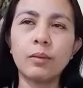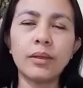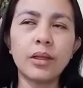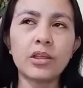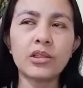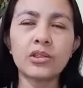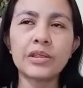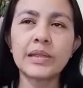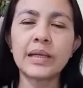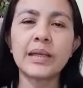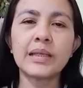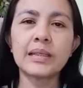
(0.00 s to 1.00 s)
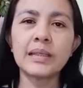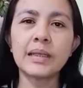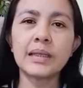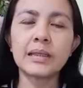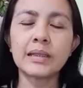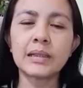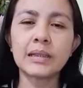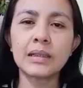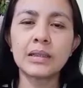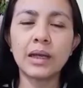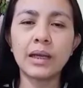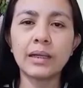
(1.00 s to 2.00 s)
when exercise is
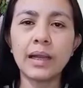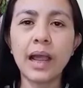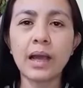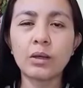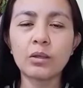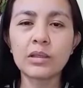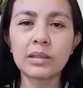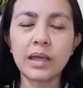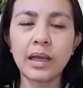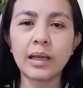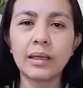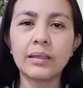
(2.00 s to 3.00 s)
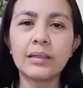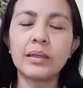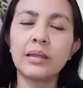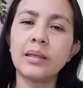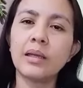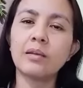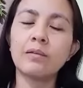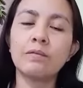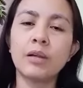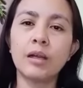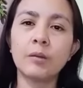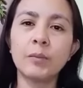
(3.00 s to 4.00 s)
done outside, the
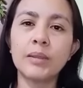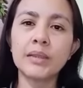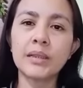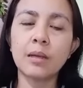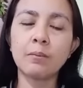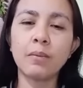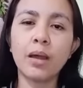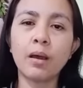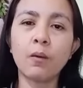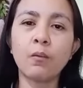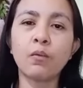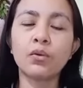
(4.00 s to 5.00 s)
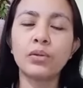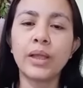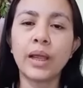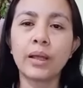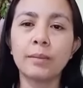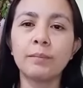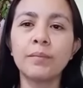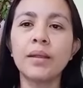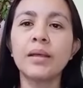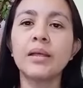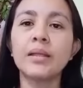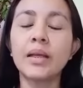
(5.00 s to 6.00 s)
environment somehow could help
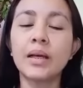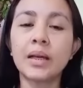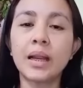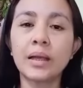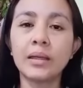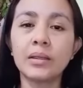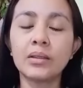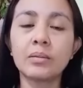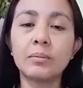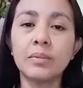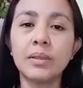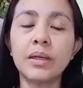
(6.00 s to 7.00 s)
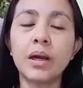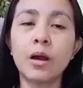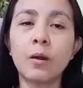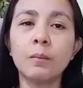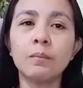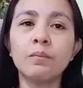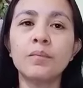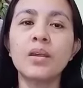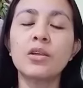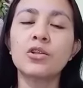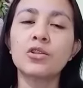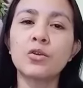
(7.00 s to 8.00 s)
the client be calm.
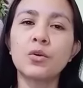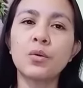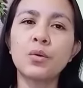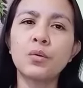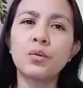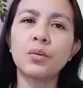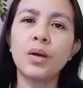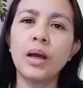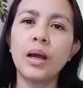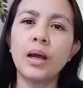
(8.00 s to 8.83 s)
So